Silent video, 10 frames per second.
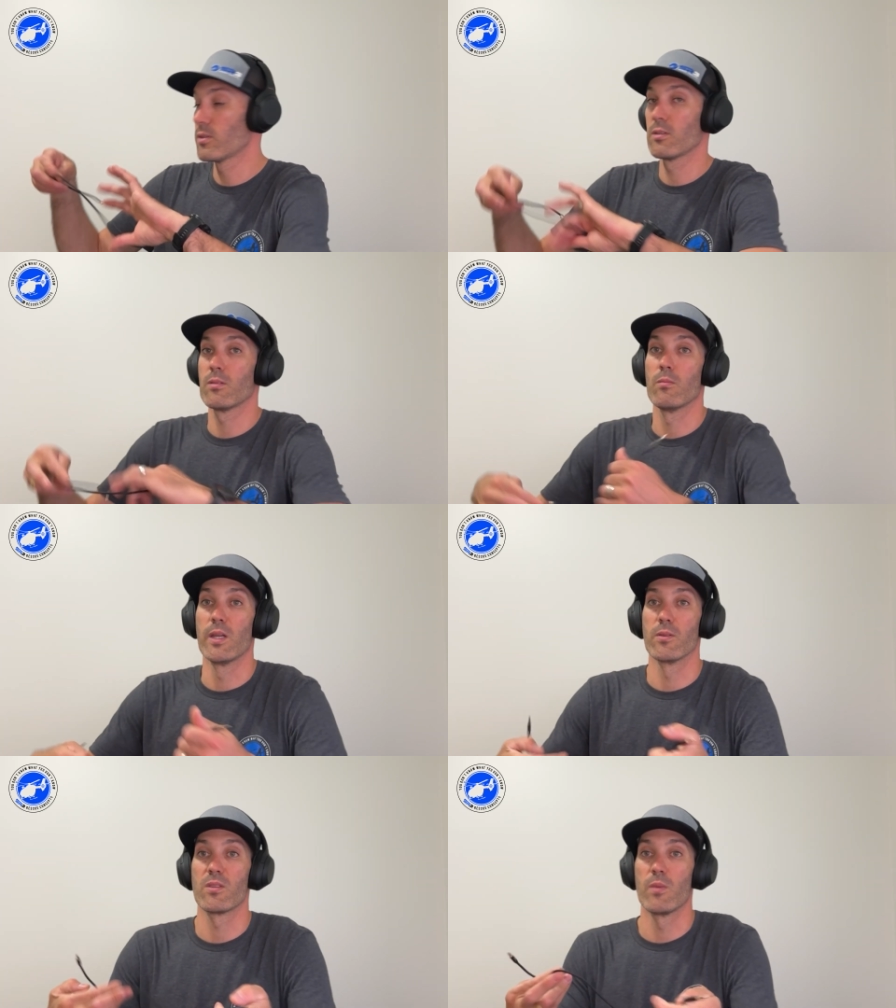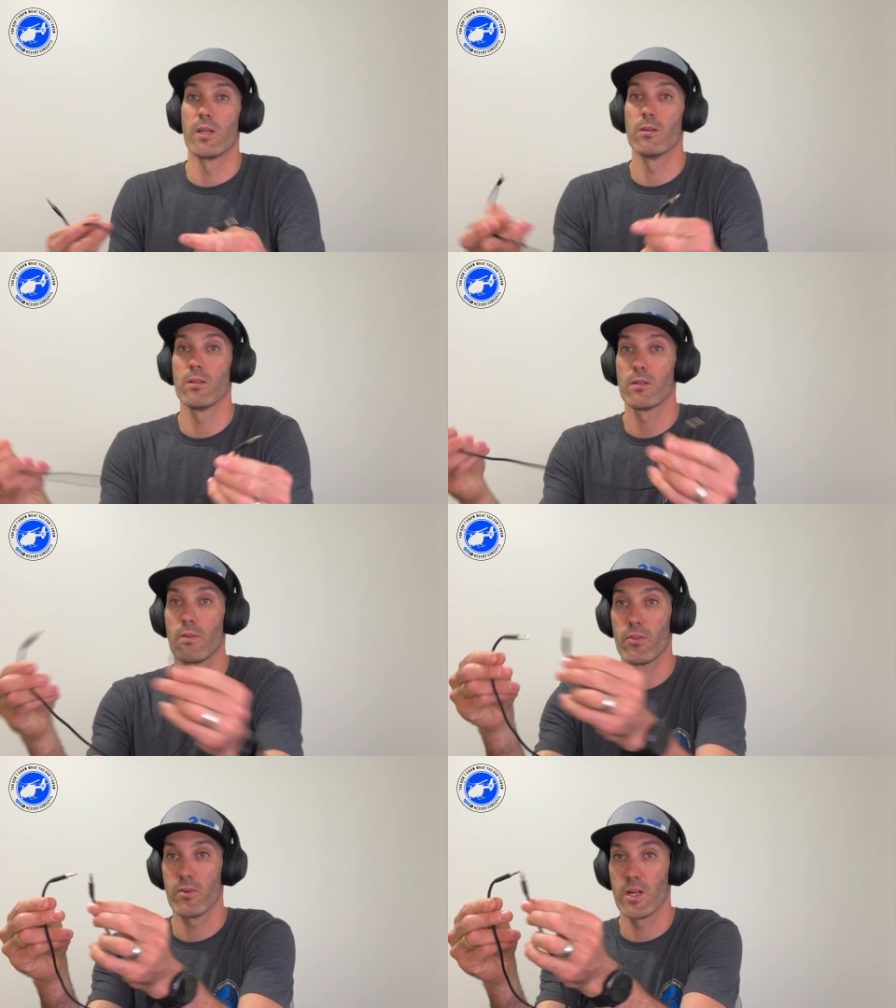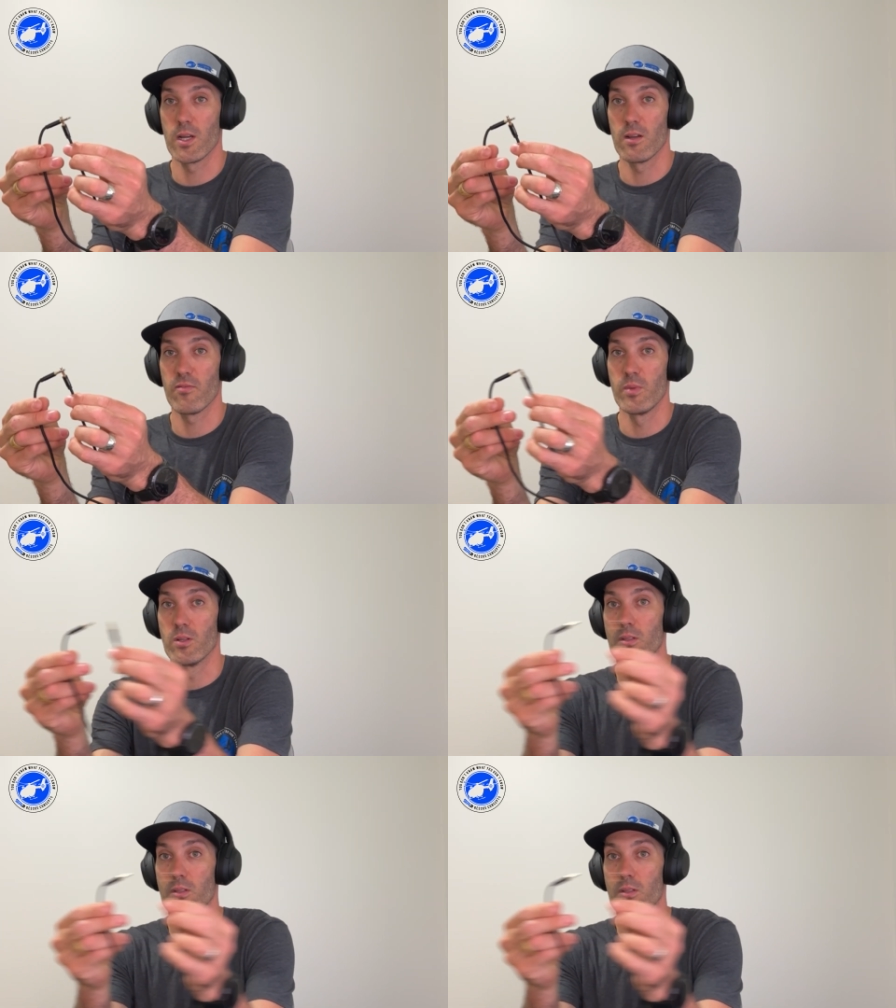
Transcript: male to male 3.5mm